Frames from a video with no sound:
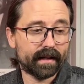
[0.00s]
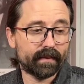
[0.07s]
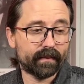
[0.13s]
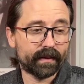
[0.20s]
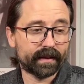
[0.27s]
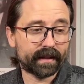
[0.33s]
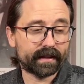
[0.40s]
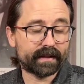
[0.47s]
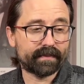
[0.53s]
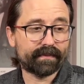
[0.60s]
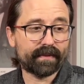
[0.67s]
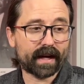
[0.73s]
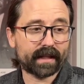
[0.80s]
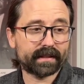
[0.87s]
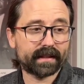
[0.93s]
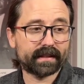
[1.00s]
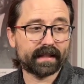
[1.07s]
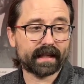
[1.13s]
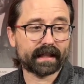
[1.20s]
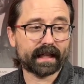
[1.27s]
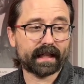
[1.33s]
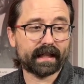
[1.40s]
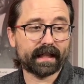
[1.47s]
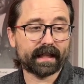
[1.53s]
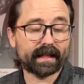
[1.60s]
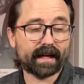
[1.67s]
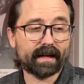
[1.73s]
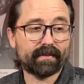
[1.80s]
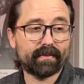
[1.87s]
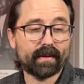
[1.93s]
When the flux does not get cleaned
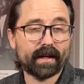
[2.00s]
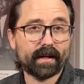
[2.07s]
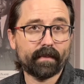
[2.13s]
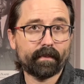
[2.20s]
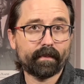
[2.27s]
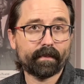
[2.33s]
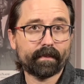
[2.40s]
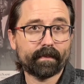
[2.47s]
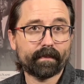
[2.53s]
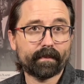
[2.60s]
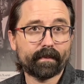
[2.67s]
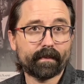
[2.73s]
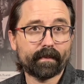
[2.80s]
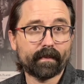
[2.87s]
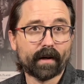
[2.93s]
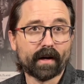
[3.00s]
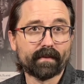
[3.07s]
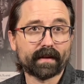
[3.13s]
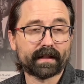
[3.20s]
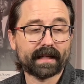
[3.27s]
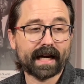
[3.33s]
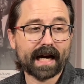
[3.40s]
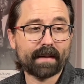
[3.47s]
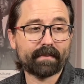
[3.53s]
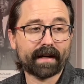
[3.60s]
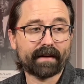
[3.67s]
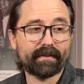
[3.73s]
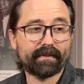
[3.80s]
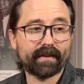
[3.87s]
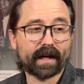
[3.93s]
off well, over time
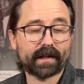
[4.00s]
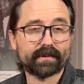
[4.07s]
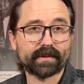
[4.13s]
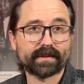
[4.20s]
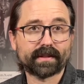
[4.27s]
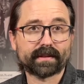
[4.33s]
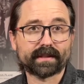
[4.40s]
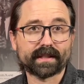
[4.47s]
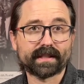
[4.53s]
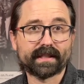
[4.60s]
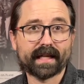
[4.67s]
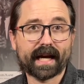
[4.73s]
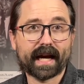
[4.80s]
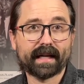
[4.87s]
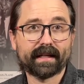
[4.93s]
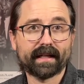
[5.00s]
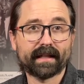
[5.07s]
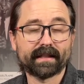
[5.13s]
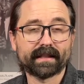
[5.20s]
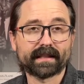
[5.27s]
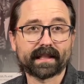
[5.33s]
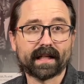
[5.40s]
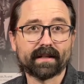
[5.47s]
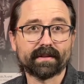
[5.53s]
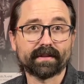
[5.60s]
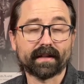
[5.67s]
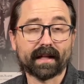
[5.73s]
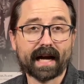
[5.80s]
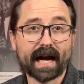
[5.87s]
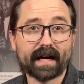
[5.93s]
that flux will start to stain and discolor
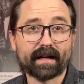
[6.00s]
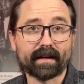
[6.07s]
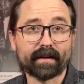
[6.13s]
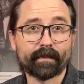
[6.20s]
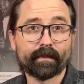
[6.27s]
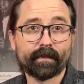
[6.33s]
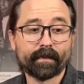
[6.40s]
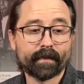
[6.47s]
the lacquer.